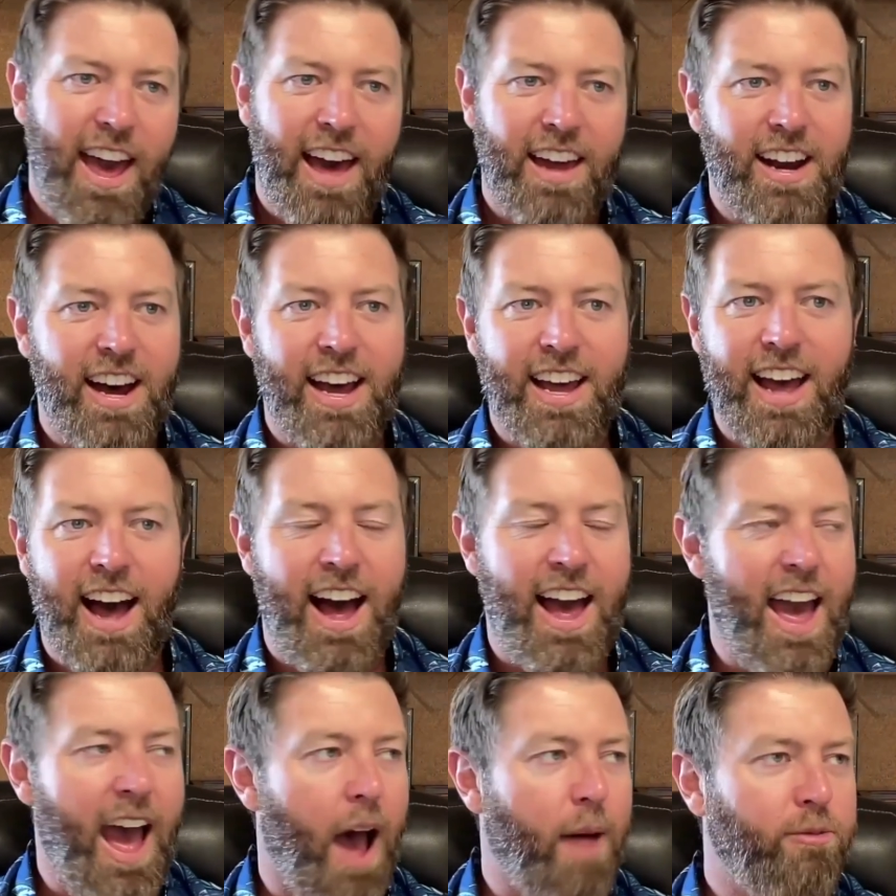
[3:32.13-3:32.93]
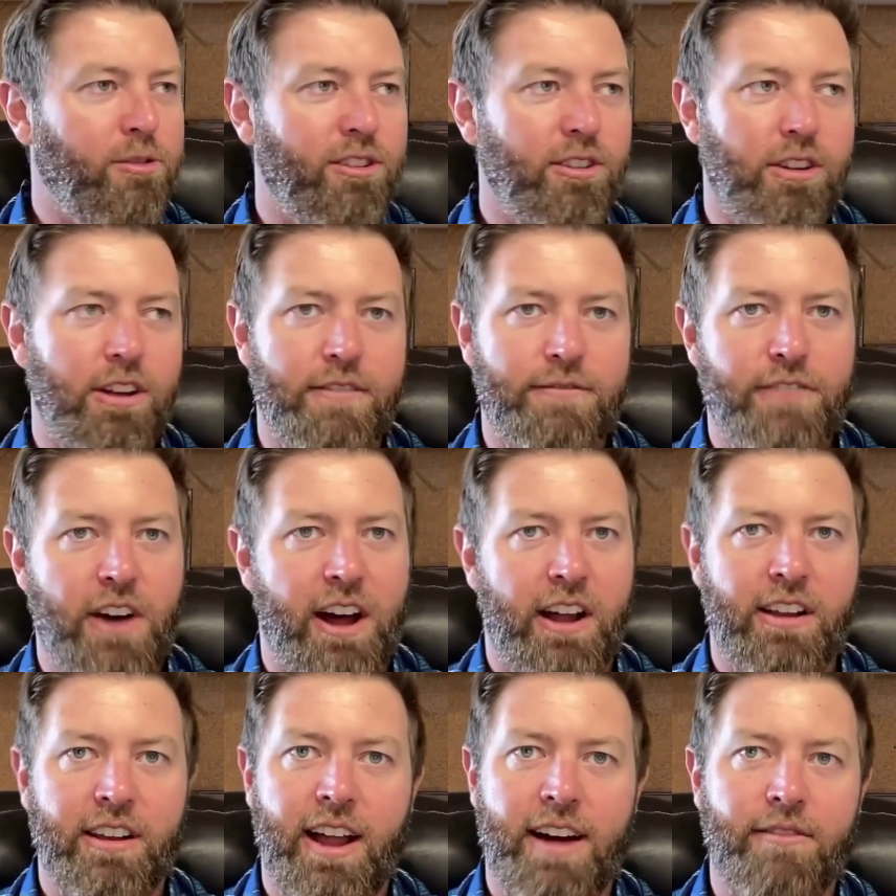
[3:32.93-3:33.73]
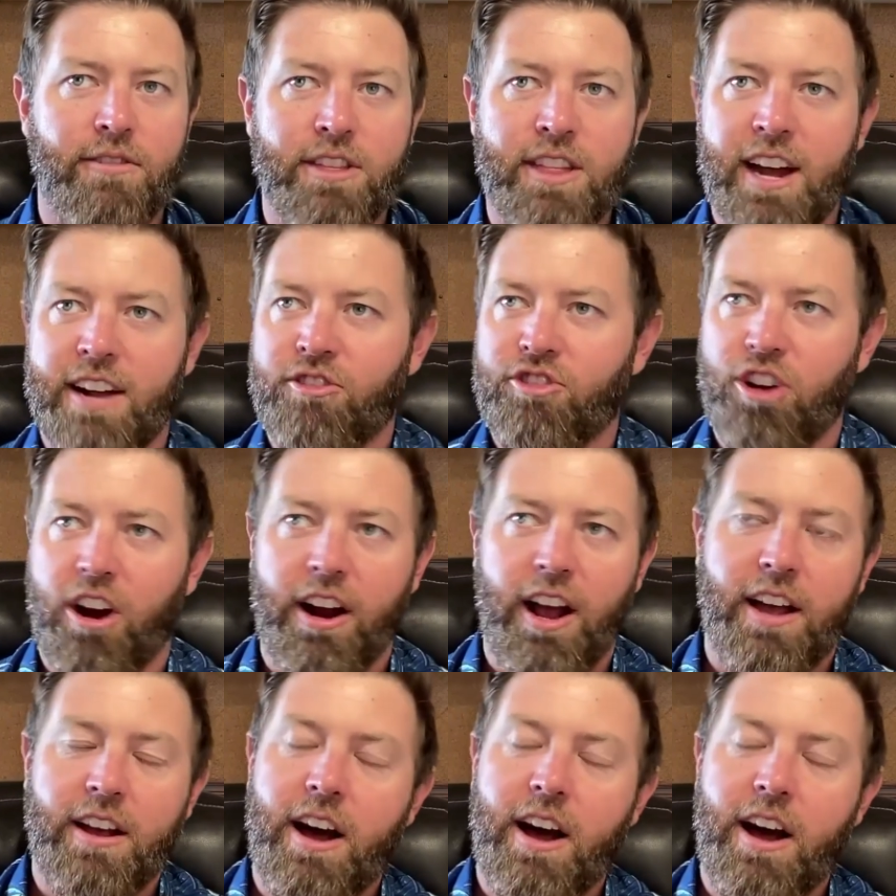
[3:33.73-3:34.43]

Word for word: and I I absolutely fell in love with that shark.